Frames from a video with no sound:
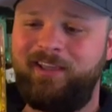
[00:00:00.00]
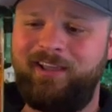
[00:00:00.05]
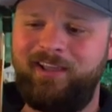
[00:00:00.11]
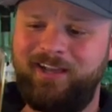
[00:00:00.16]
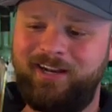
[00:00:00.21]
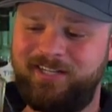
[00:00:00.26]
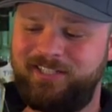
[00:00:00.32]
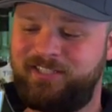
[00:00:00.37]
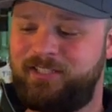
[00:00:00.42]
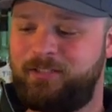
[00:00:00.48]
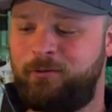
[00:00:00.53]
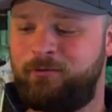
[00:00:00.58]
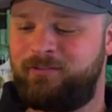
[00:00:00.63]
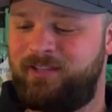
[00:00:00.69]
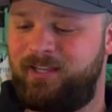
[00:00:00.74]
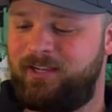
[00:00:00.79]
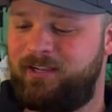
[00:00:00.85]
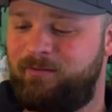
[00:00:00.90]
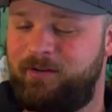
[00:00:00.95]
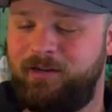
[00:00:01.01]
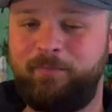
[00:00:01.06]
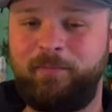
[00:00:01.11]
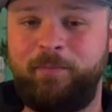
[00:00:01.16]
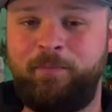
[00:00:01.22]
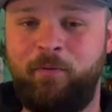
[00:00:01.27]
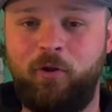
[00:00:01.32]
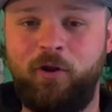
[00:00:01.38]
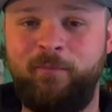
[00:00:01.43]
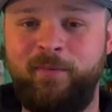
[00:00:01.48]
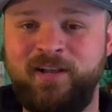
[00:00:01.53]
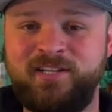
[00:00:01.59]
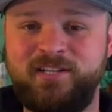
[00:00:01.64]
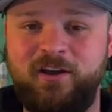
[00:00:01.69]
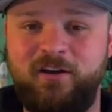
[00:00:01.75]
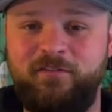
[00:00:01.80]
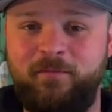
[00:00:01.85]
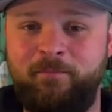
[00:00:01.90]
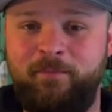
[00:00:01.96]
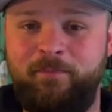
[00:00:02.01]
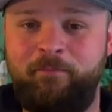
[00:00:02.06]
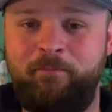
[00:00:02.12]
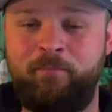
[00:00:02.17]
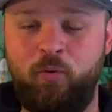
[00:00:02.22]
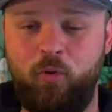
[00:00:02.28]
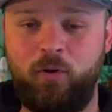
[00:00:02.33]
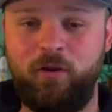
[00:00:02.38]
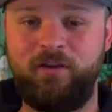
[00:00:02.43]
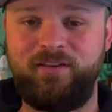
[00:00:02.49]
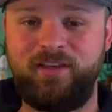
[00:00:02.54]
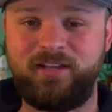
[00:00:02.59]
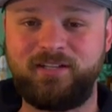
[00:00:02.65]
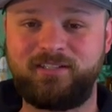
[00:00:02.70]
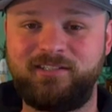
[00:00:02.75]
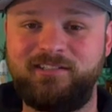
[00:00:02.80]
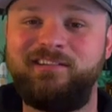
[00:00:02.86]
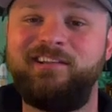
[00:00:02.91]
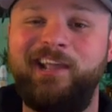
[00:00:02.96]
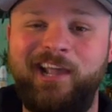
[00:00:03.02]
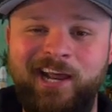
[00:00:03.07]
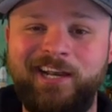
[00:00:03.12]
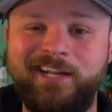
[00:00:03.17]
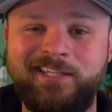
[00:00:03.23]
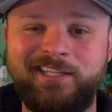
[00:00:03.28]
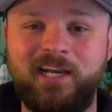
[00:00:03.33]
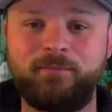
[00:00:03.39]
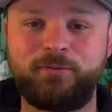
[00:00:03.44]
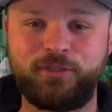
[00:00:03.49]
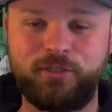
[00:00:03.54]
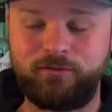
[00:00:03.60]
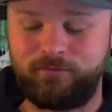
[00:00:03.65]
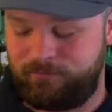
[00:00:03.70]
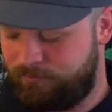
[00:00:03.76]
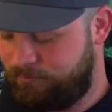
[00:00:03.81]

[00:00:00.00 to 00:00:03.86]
and I just don't think I'm gonna be pouring myself a pour of this anytime soon.